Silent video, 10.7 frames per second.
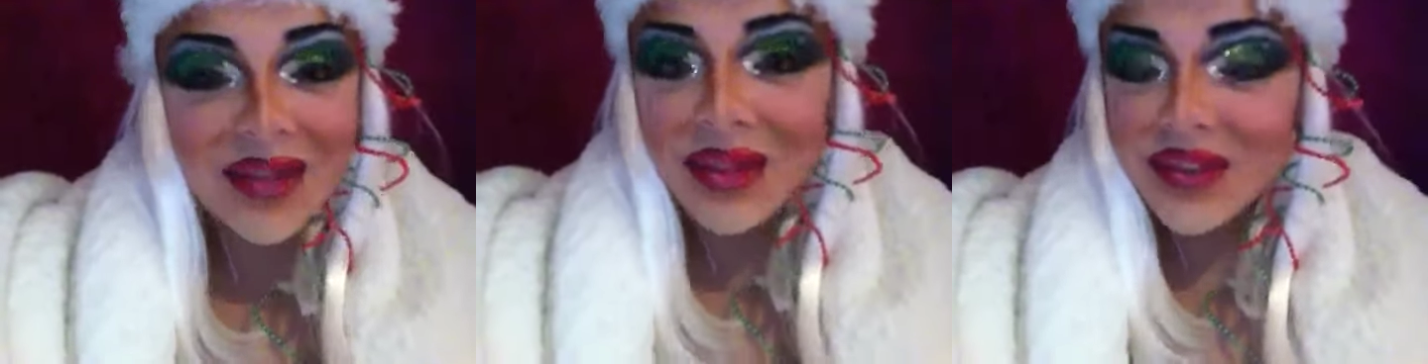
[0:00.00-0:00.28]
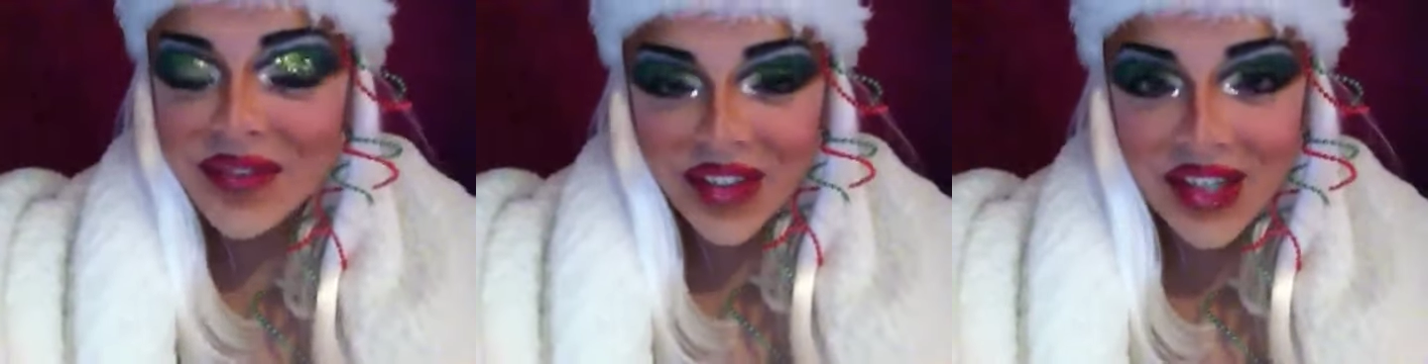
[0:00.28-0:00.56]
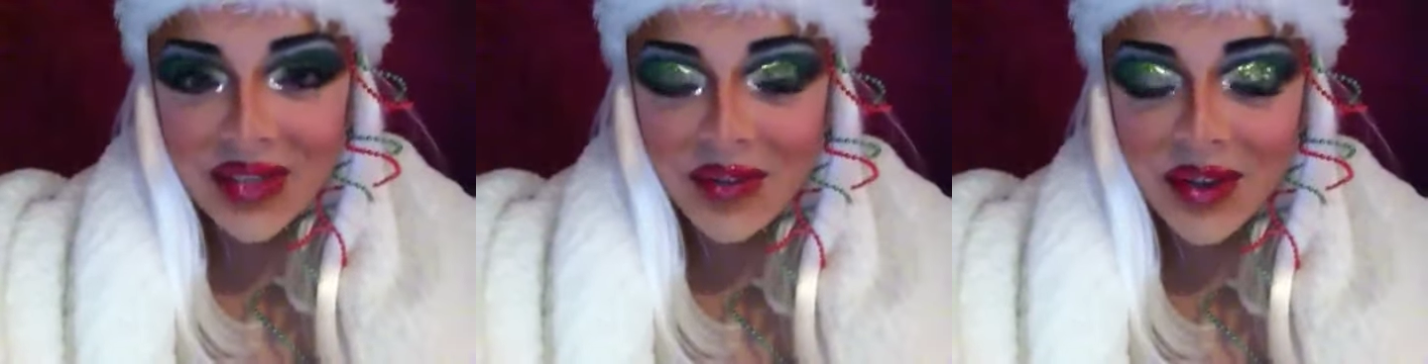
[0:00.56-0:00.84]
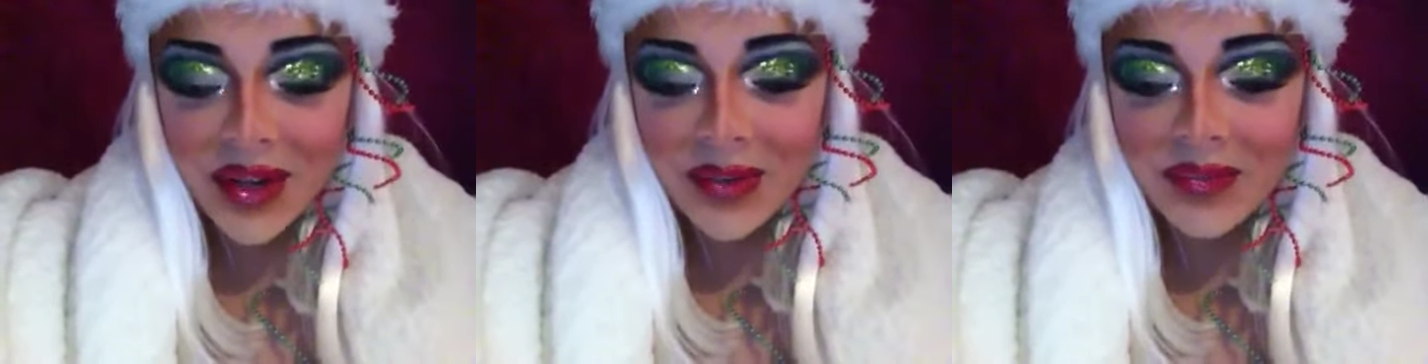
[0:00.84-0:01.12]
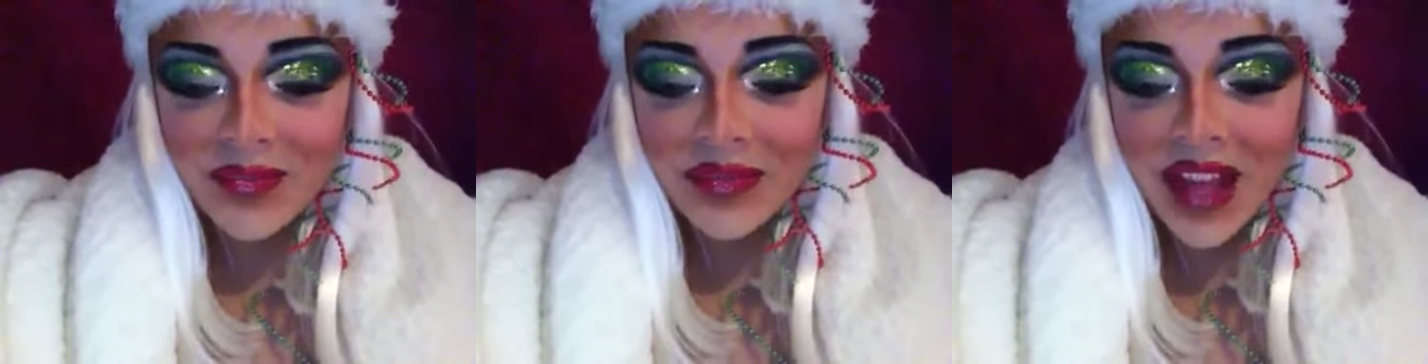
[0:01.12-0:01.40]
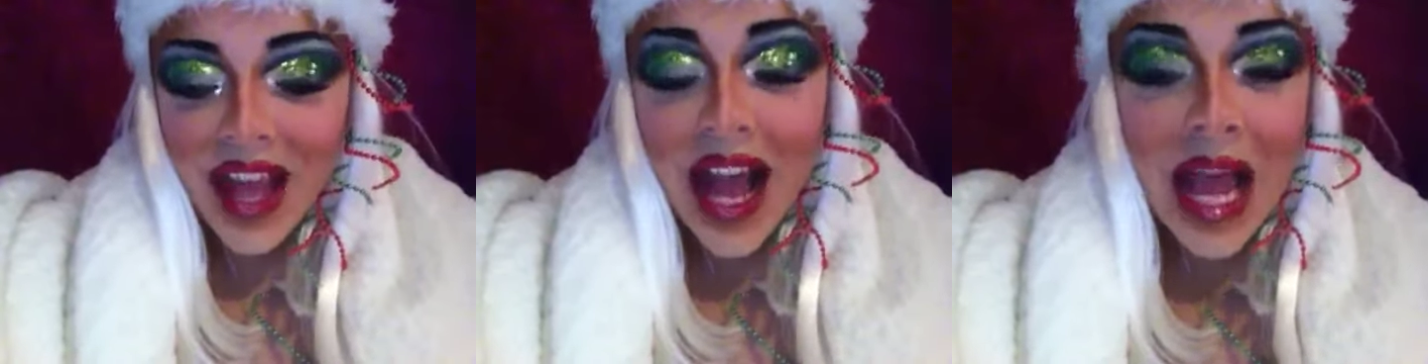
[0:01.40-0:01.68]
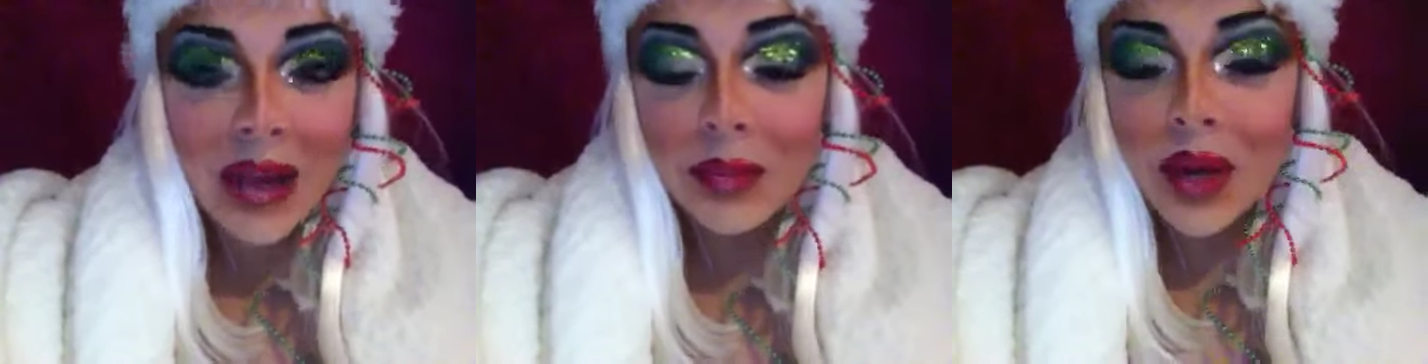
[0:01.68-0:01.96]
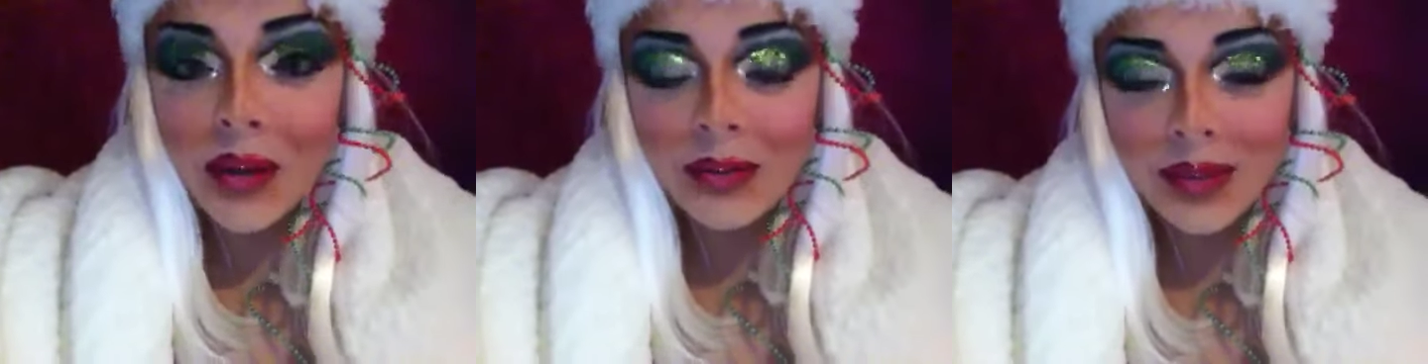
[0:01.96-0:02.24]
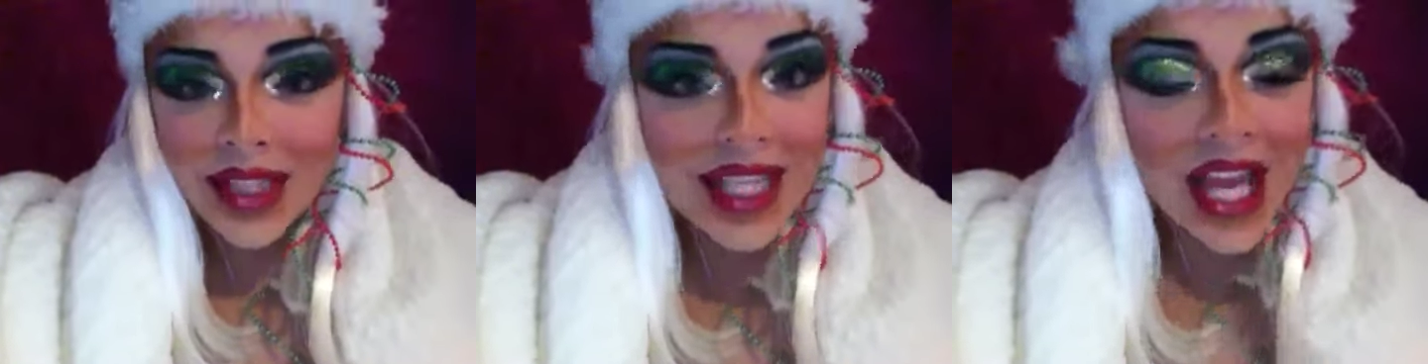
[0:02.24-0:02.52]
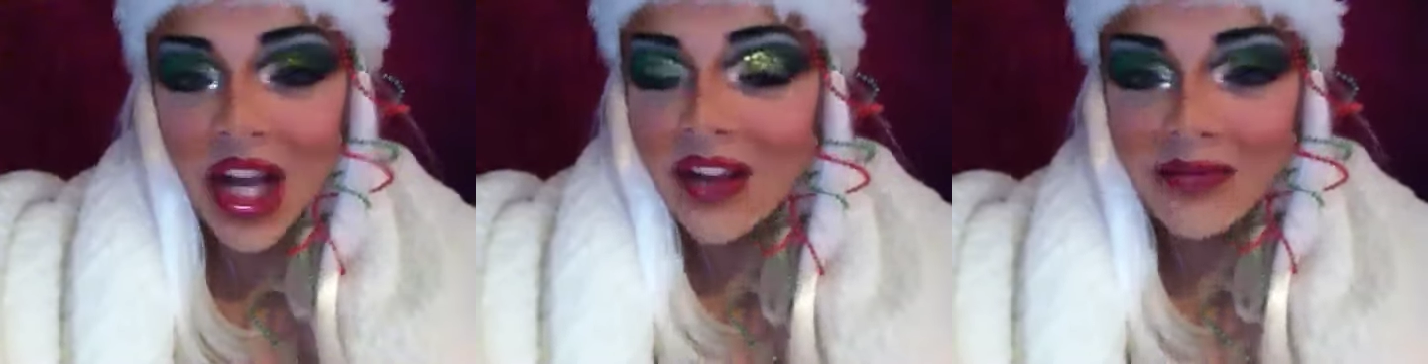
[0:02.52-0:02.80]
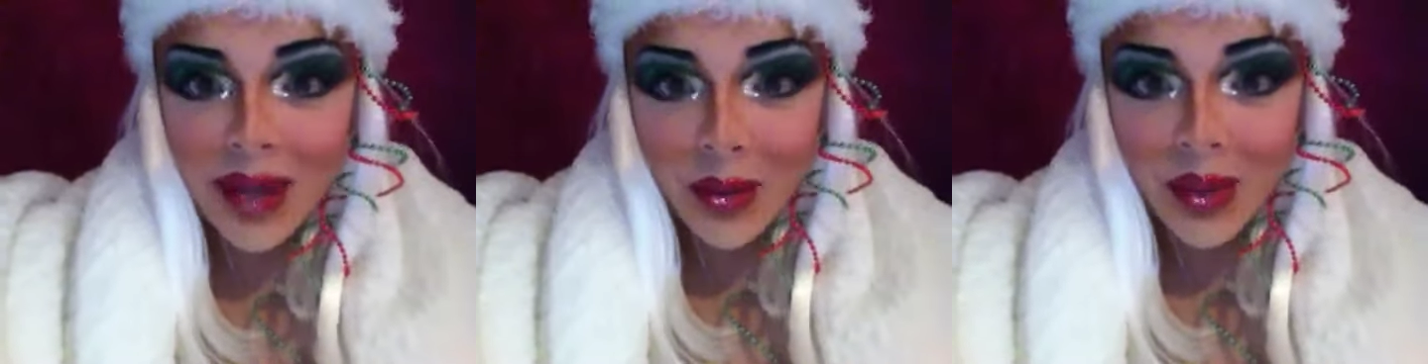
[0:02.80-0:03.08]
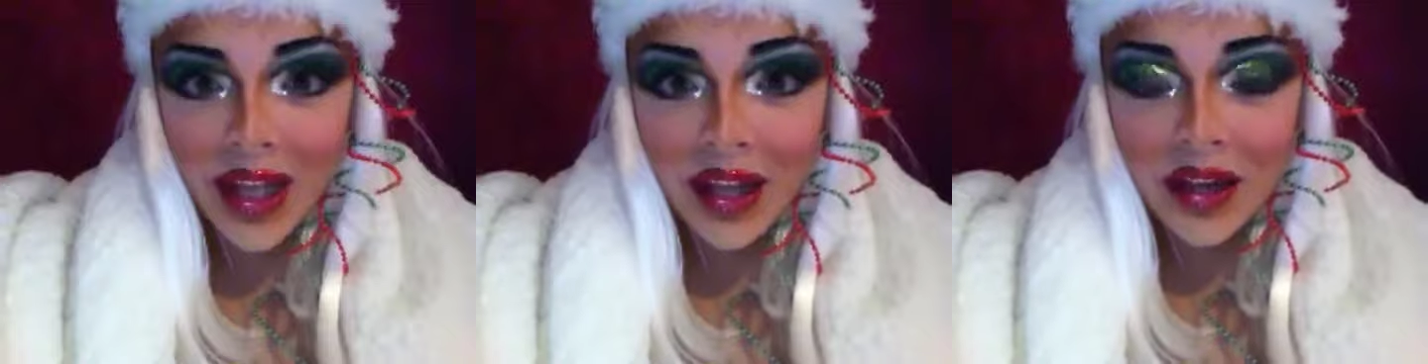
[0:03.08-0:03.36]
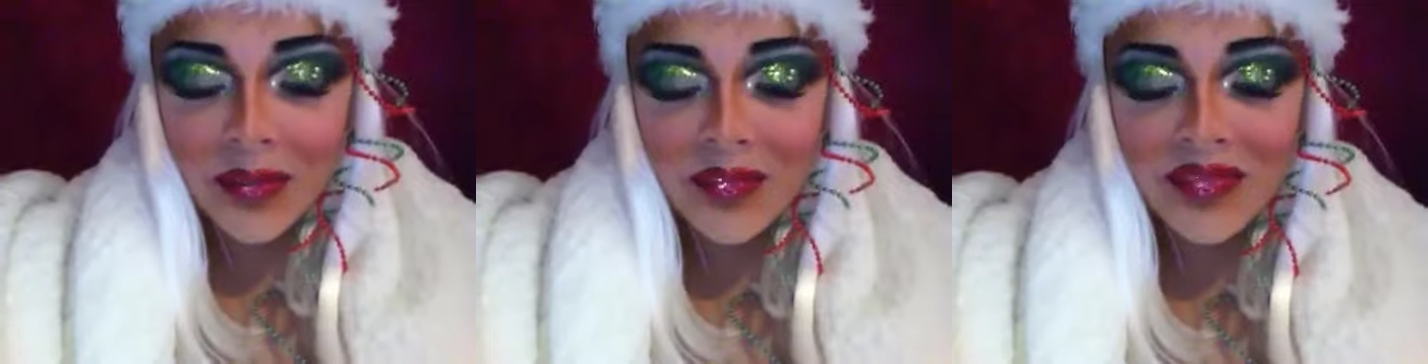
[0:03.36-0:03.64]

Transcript: Well, first of all, I would probably take off my wig,